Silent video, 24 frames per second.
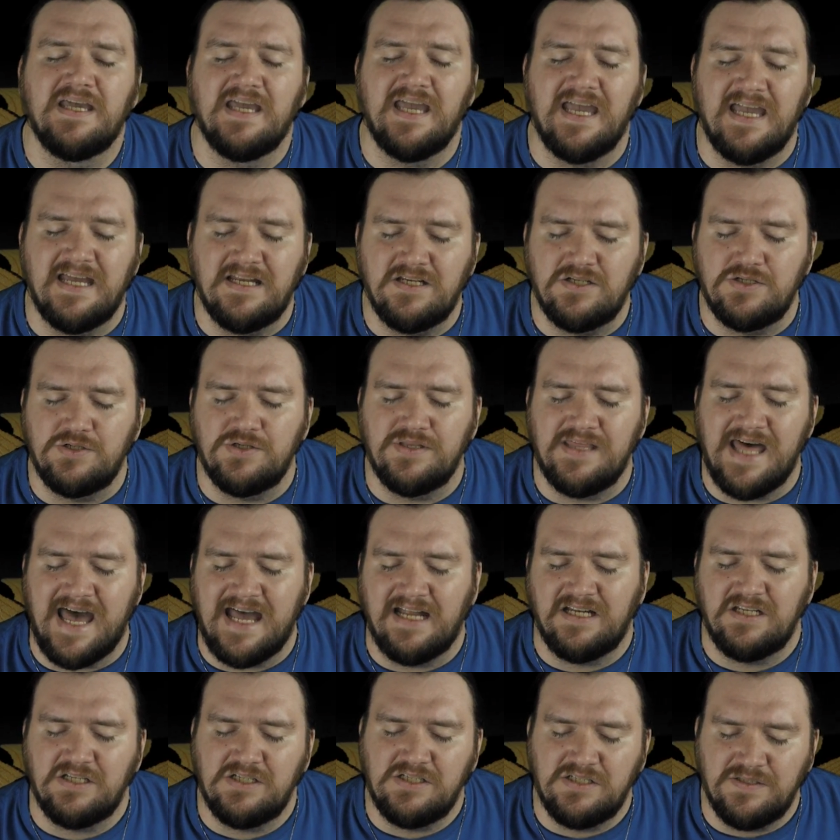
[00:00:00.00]
into
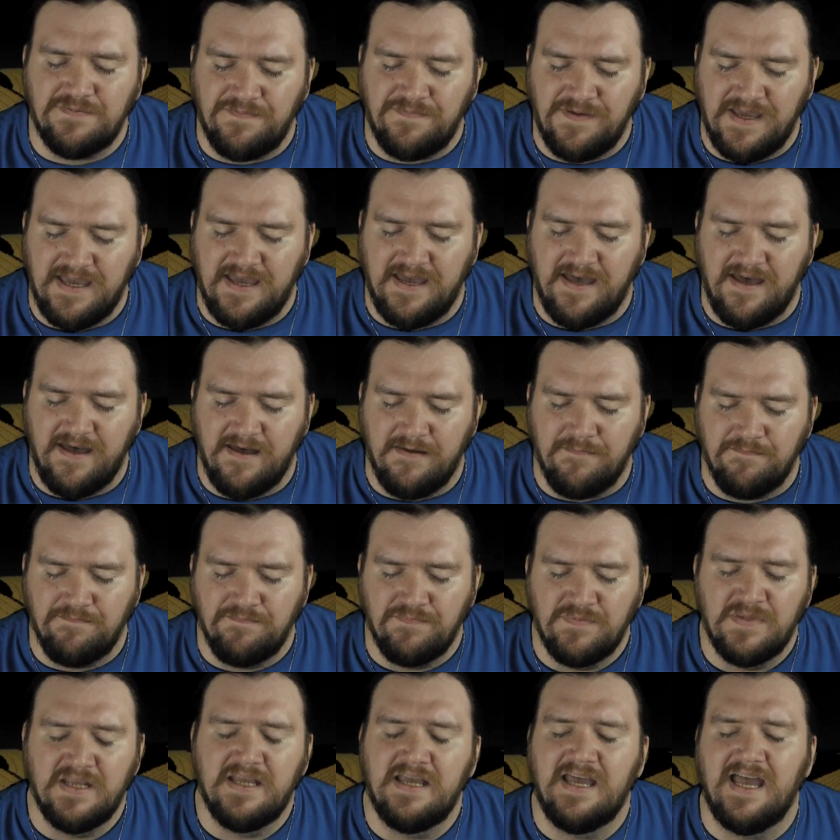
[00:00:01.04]
that sphere
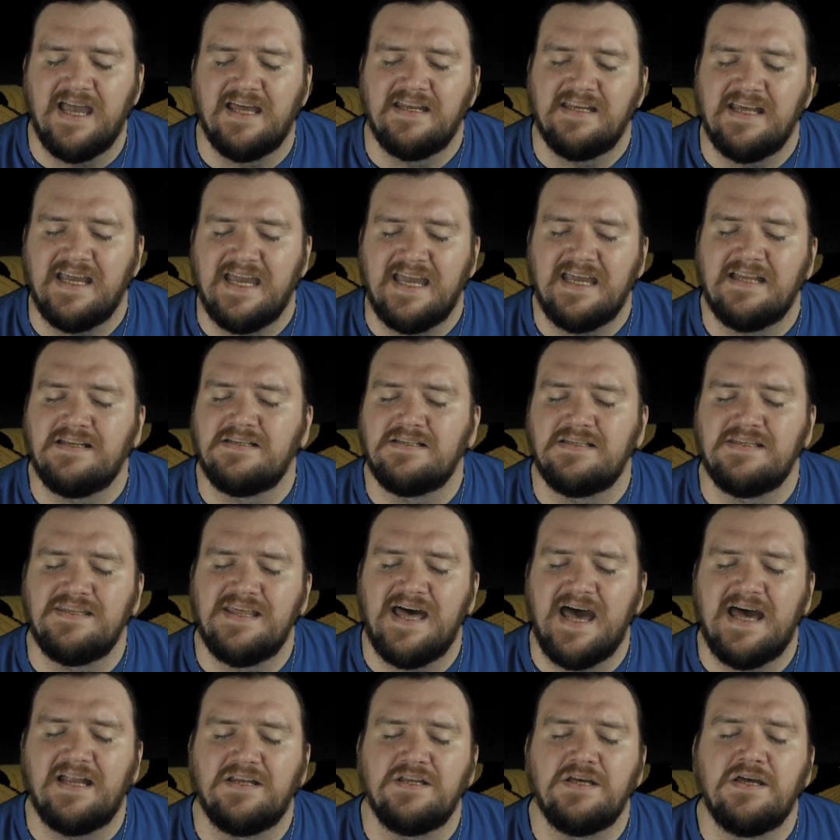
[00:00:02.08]
and into
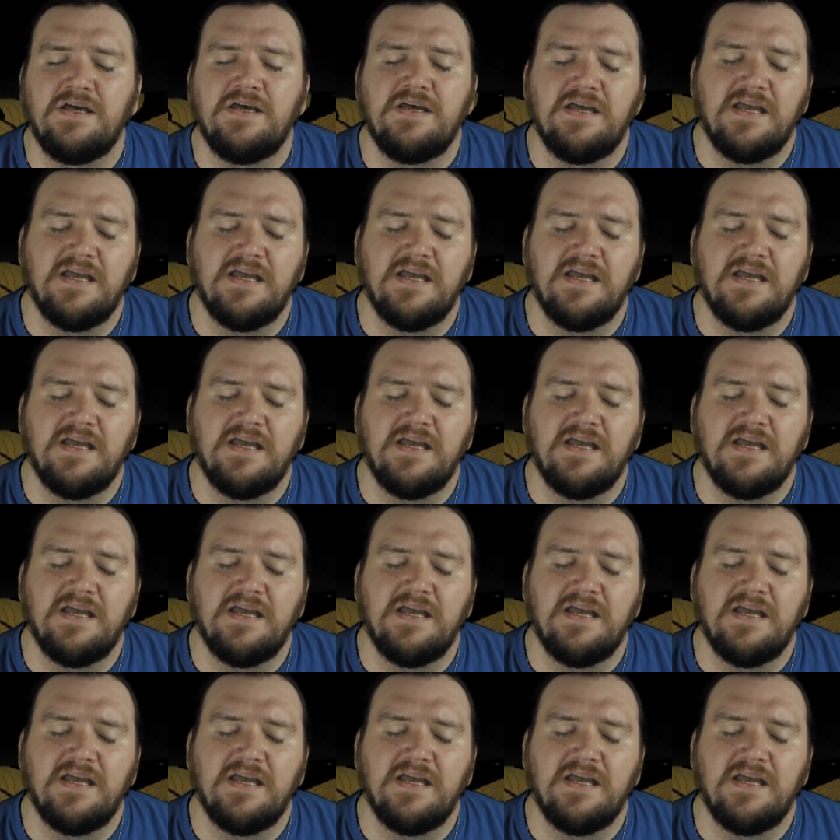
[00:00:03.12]
that